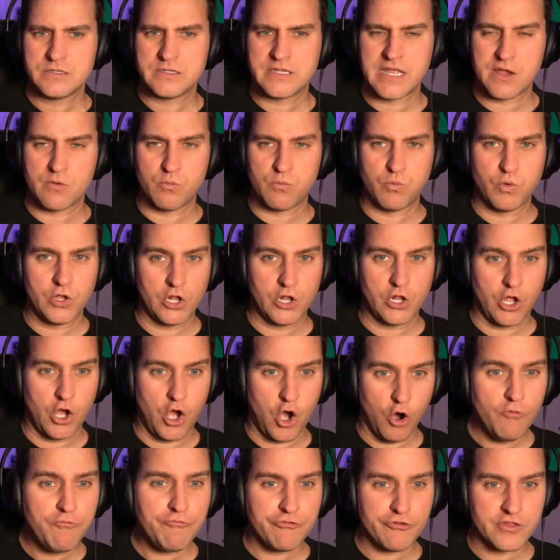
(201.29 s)
they will
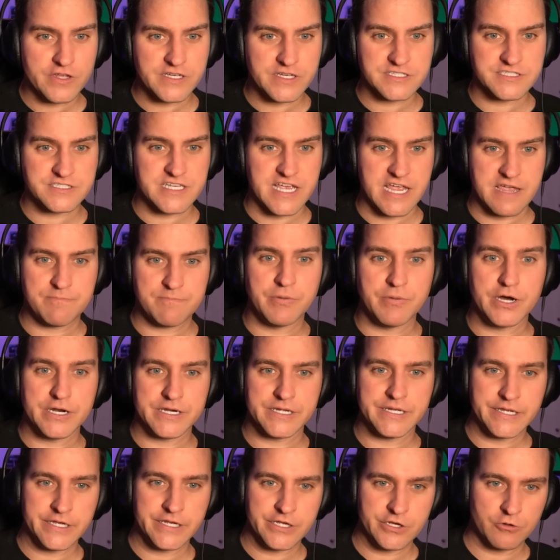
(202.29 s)
hopefully say
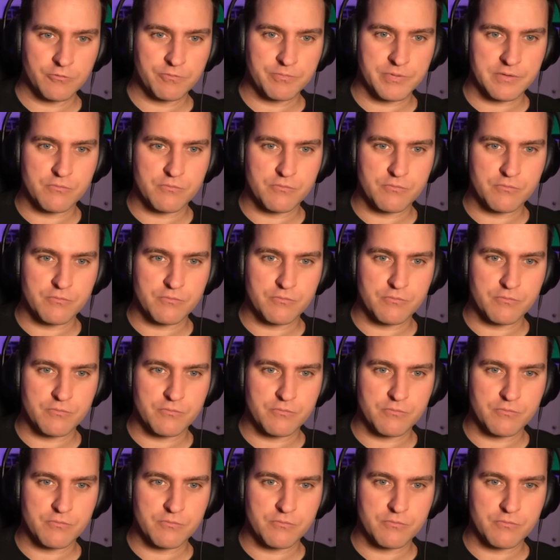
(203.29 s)
Buddy Hield,